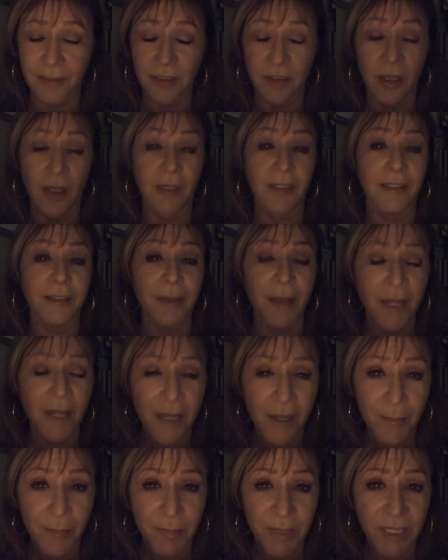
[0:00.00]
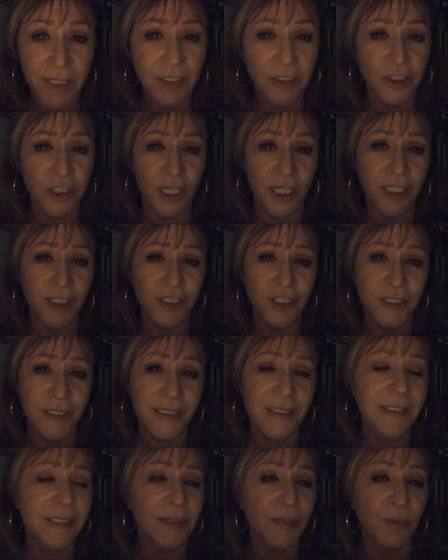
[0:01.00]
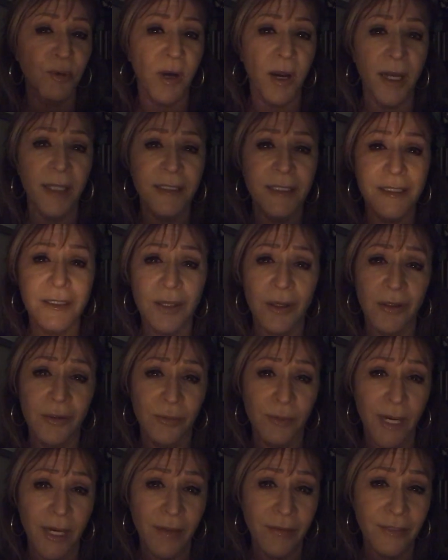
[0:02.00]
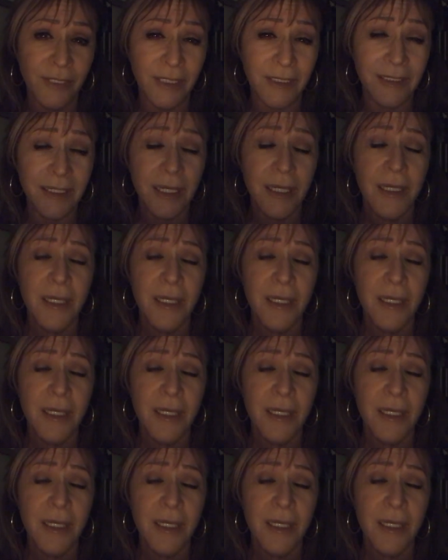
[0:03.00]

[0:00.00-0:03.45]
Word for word: lot of big changes and surprises all around us.